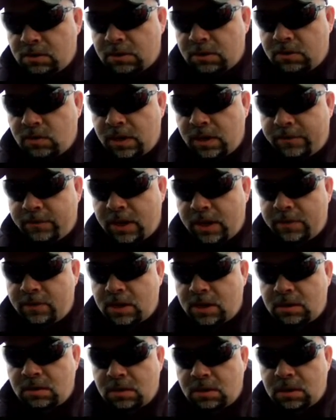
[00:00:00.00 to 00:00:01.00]
close to
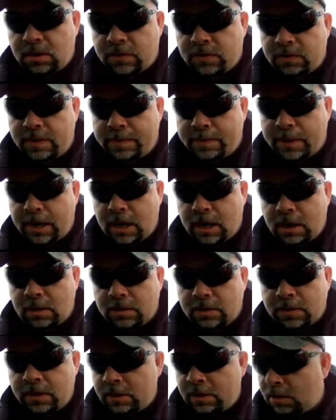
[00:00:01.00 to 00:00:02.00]
$2,500 in
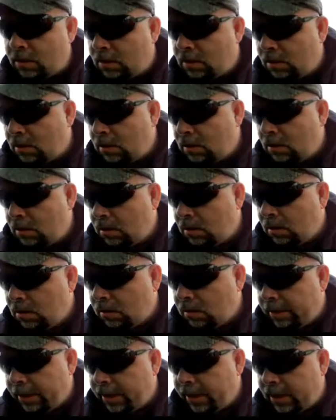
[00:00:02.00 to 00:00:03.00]
repairs.
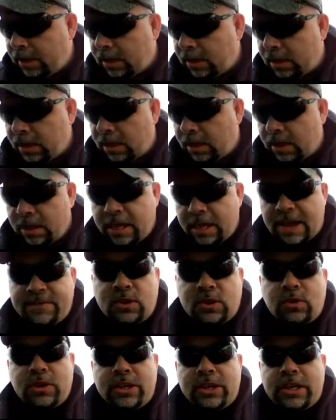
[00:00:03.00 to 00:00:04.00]
And
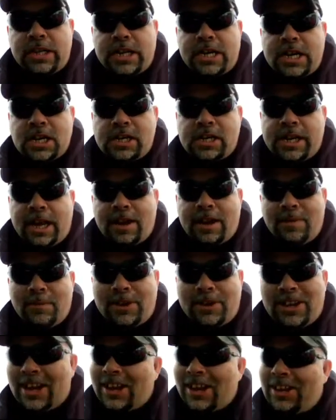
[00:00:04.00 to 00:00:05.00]
haven't owned it a year yet.
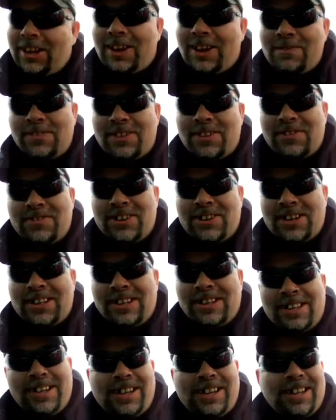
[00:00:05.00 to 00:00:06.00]
But yet I love this
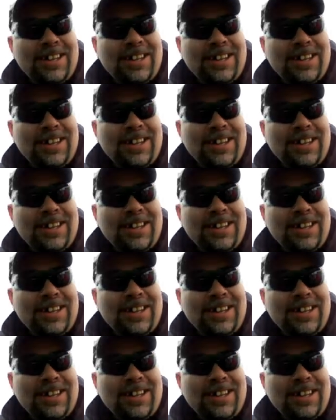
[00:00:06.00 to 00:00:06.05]
fucking